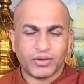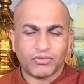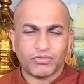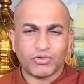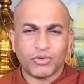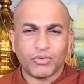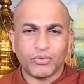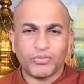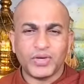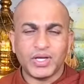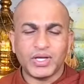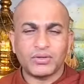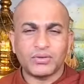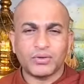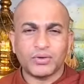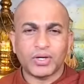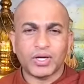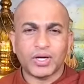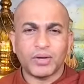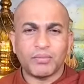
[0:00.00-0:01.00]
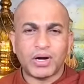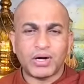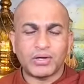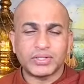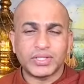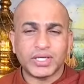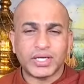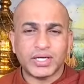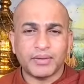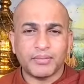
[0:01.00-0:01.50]
So we talk
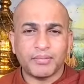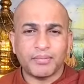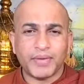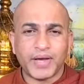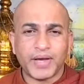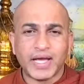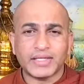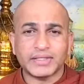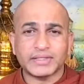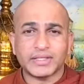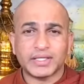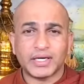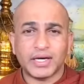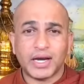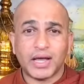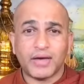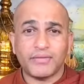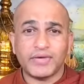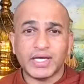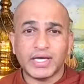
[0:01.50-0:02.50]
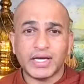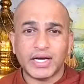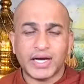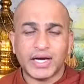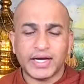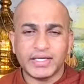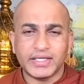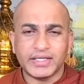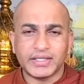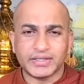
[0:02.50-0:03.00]
about the compassion, loving
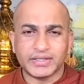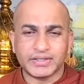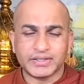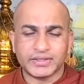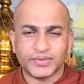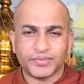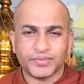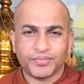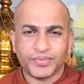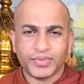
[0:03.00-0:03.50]
kindness.